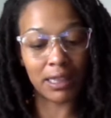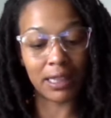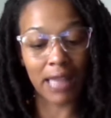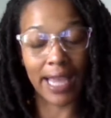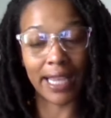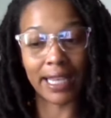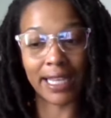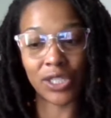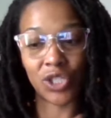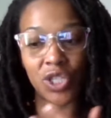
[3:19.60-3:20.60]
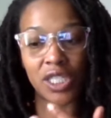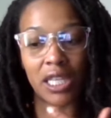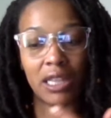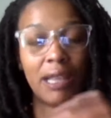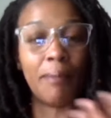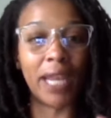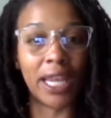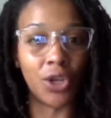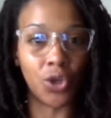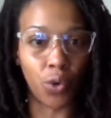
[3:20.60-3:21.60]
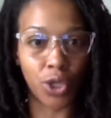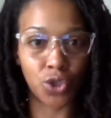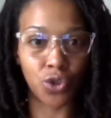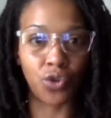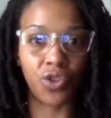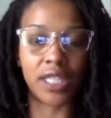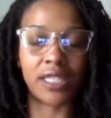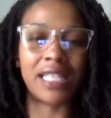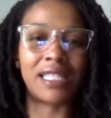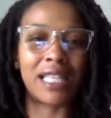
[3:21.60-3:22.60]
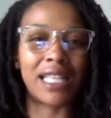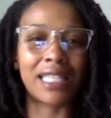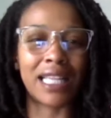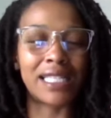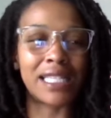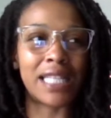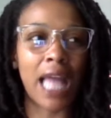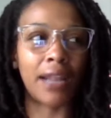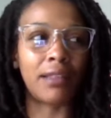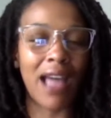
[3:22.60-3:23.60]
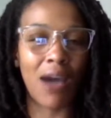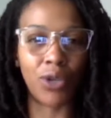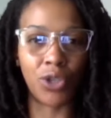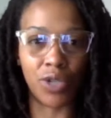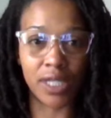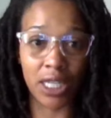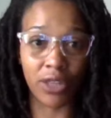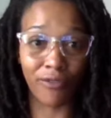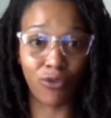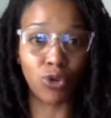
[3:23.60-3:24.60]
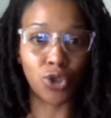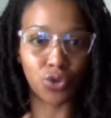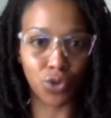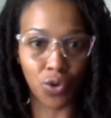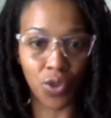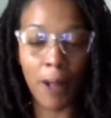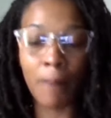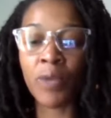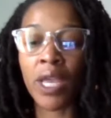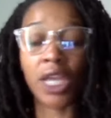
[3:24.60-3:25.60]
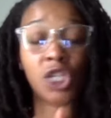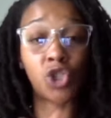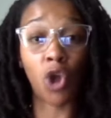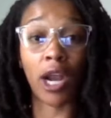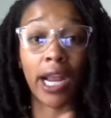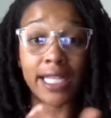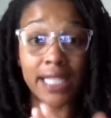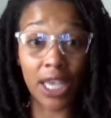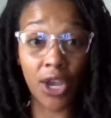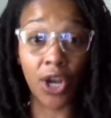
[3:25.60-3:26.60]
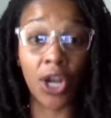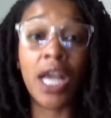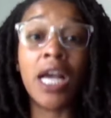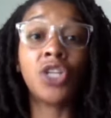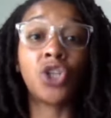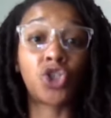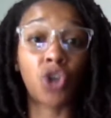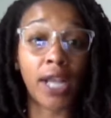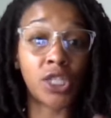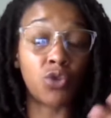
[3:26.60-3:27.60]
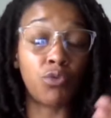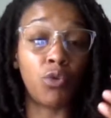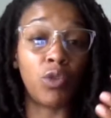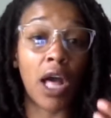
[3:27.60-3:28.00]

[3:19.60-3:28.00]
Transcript: like it's just limiting your truth. It's it's it's it's not allowing you to see the full truth. Is star is here to try to